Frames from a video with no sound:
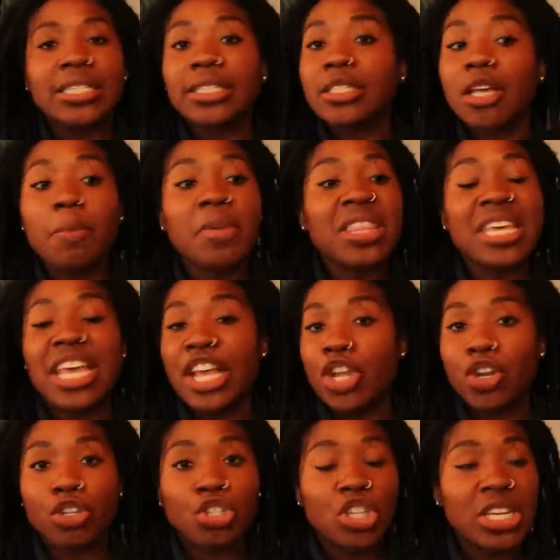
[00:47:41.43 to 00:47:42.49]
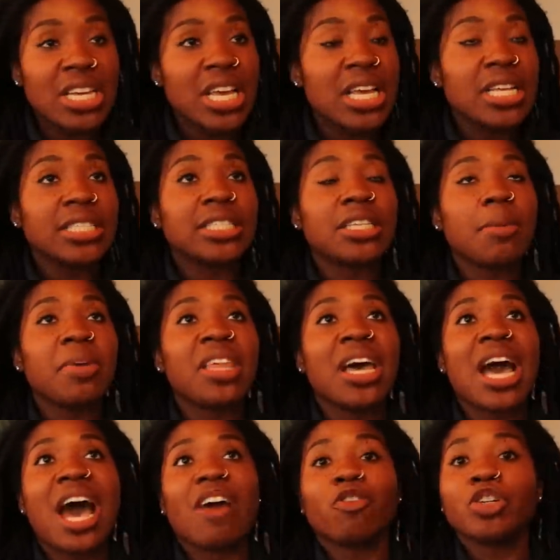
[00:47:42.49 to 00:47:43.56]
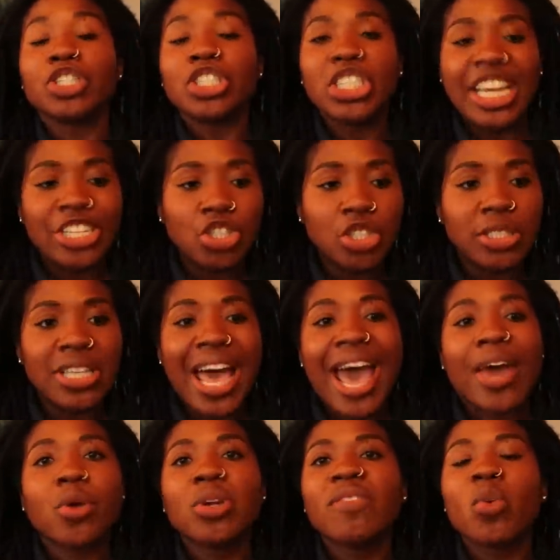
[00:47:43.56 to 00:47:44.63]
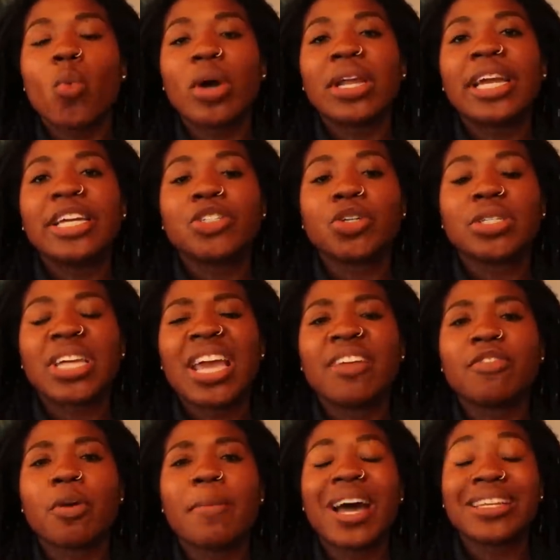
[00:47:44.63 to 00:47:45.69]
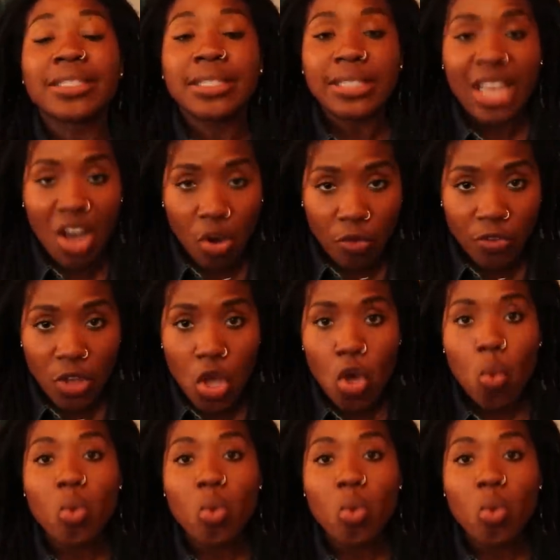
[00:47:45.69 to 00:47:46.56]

Some of the energy, some of the conversations, I don't even want to entertain for myself.